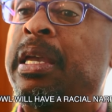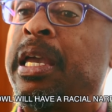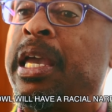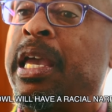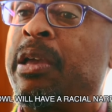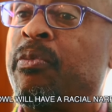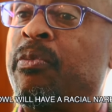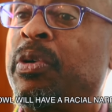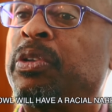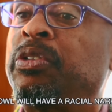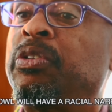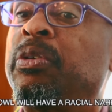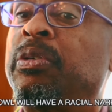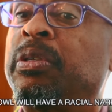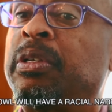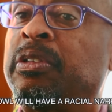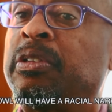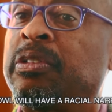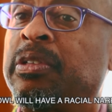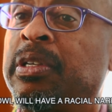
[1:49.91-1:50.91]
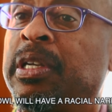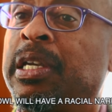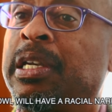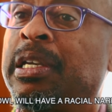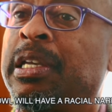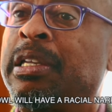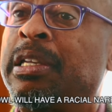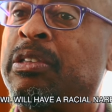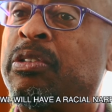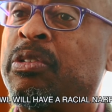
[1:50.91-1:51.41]
and what you're going to
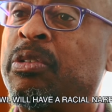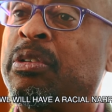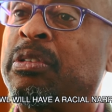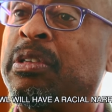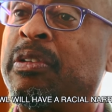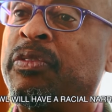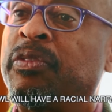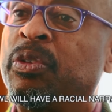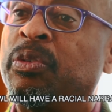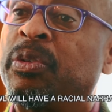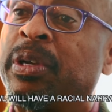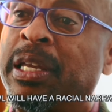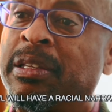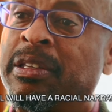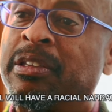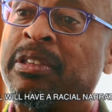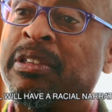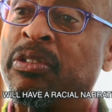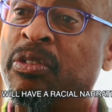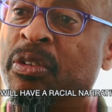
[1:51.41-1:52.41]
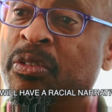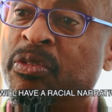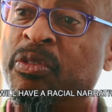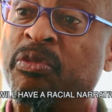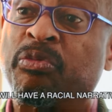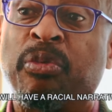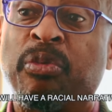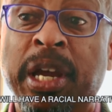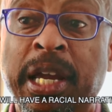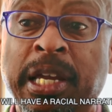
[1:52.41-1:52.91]
see in terms, if you look at this in terms
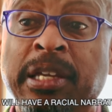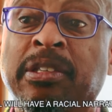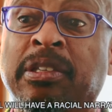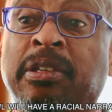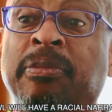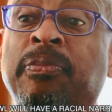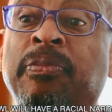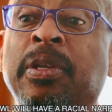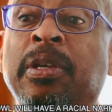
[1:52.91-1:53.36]
of race,